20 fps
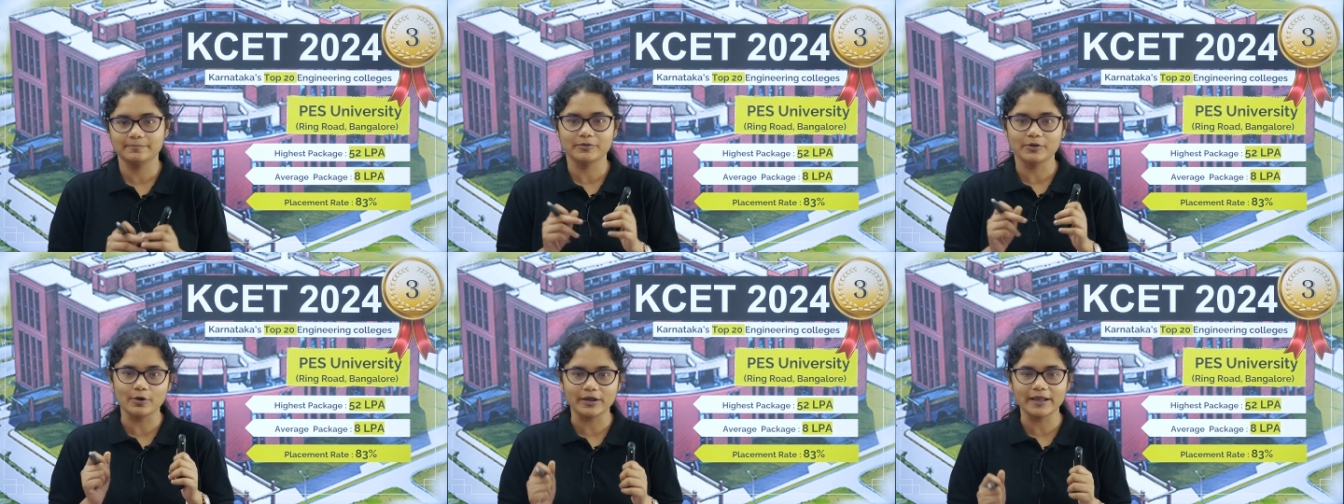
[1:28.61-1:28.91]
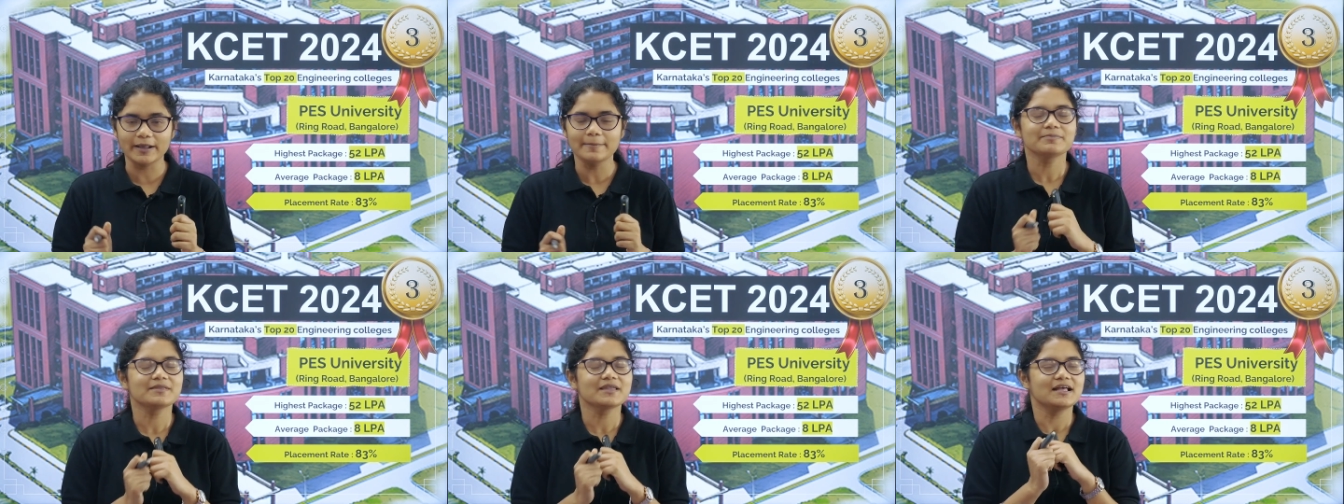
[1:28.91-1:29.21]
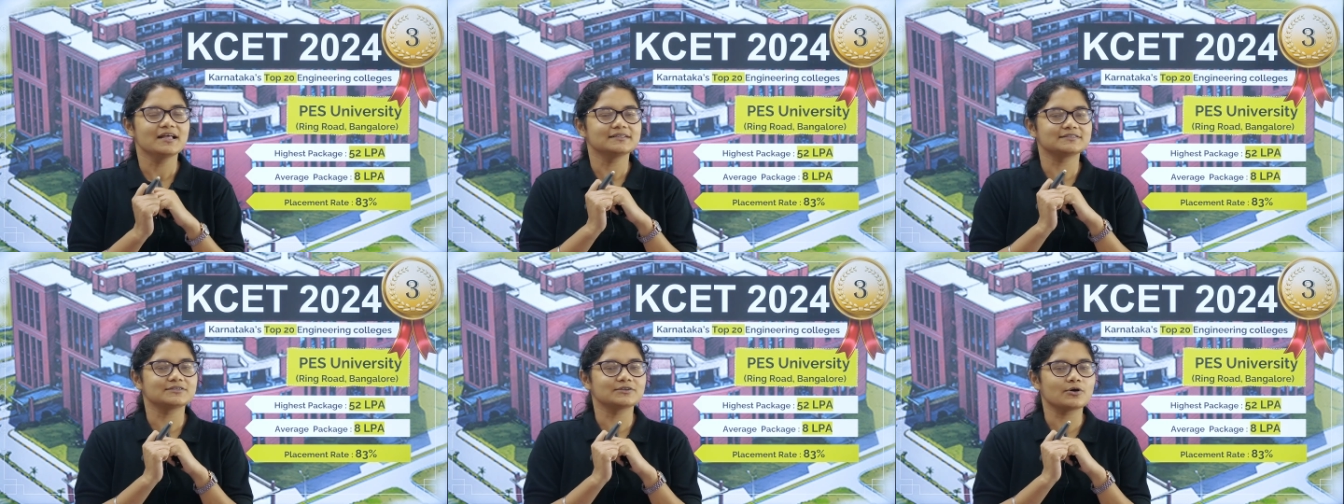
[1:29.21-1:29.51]
Okay,
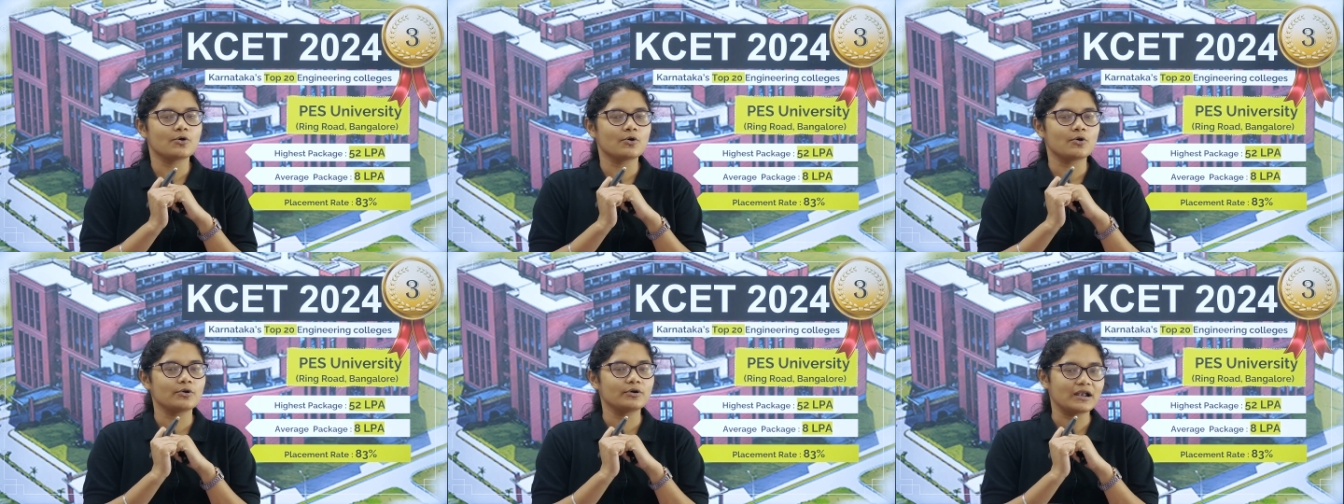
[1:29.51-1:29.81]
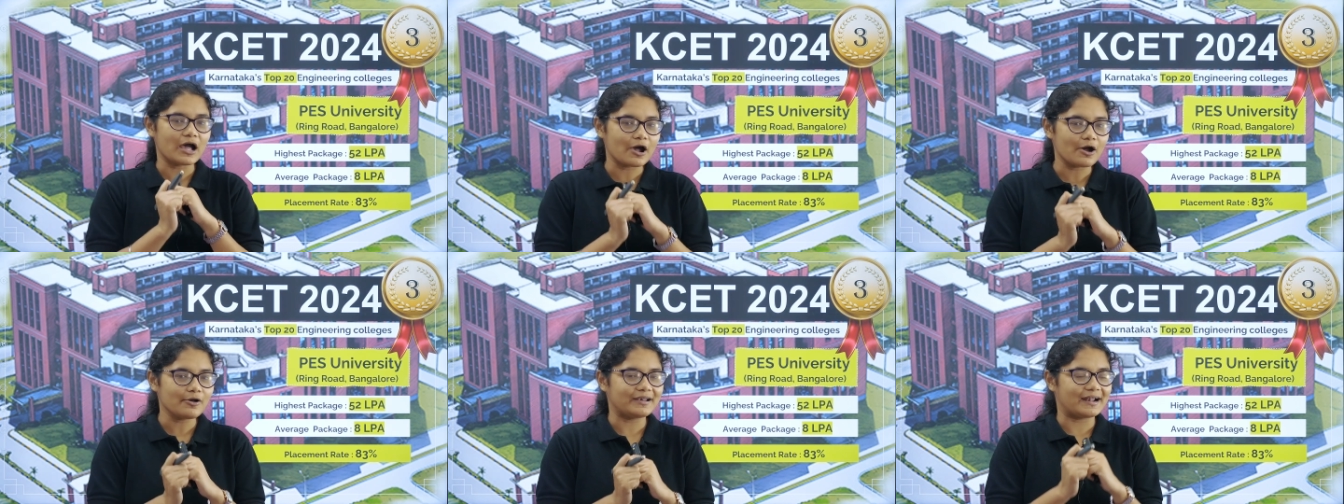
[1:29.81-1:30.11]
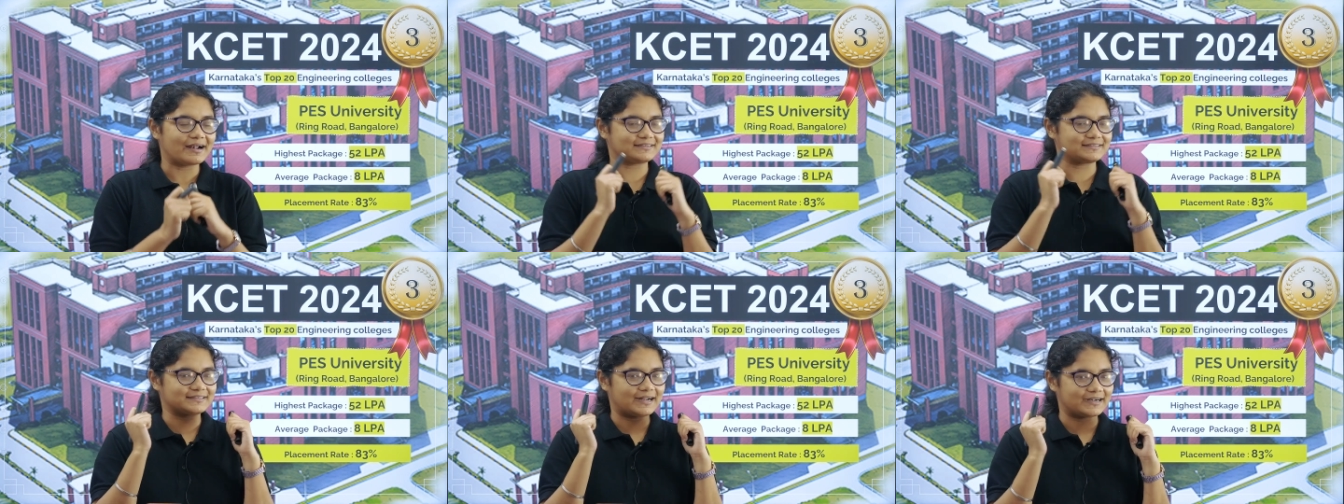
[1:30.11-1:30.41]
so now
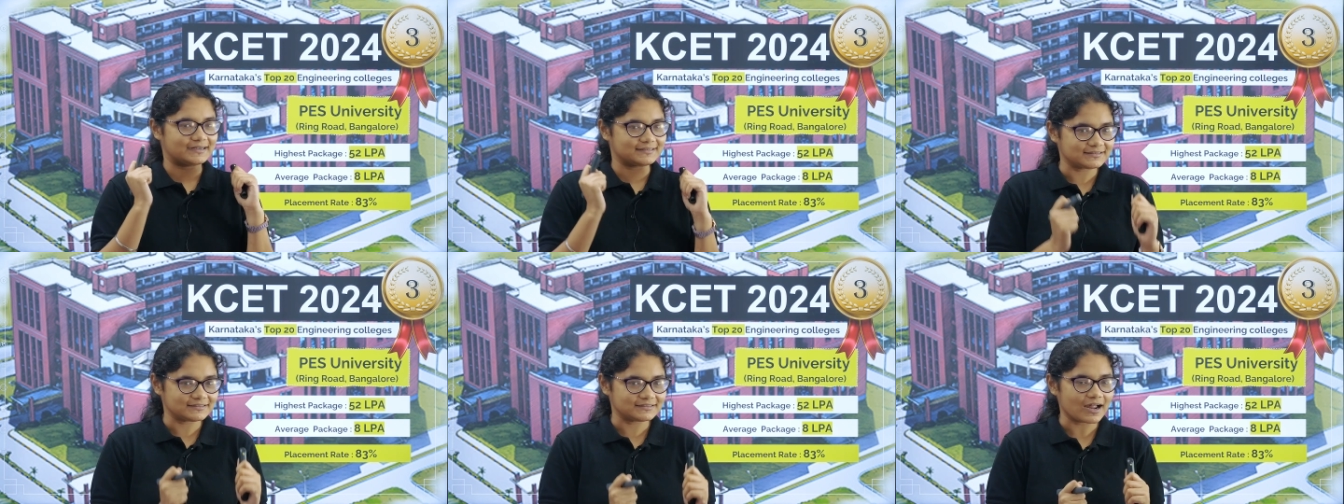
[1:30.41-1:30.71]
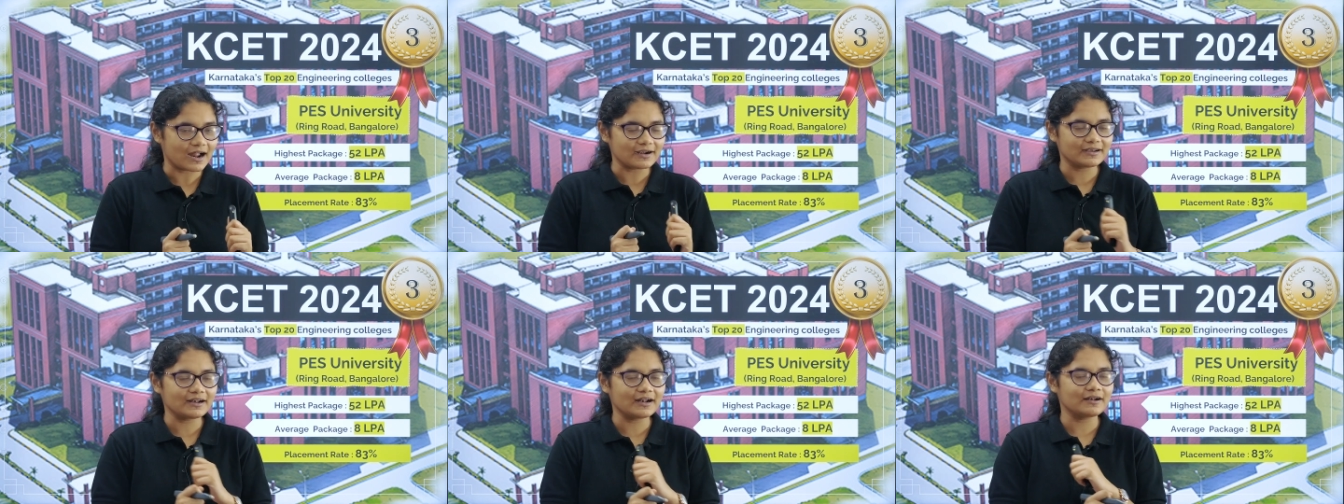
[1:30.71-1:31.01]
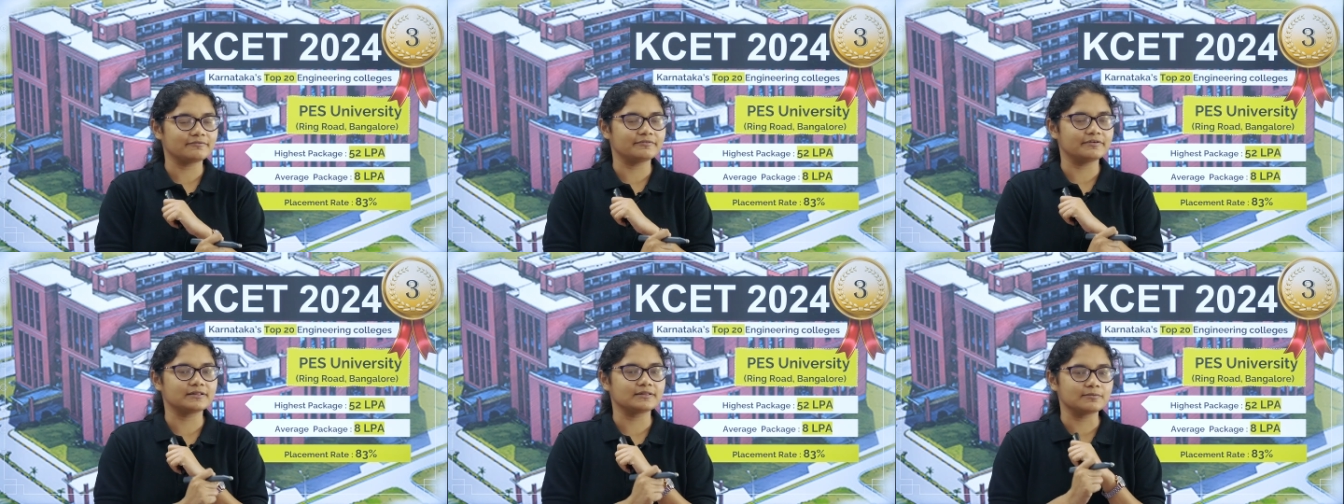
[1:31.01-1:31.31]
let's get
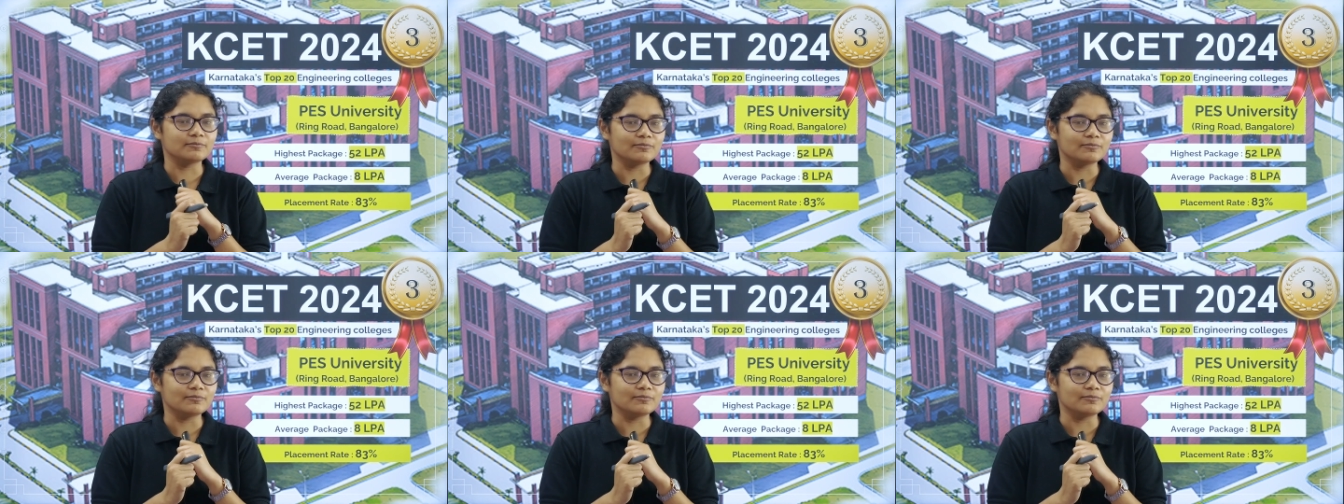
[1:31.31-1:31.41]
started with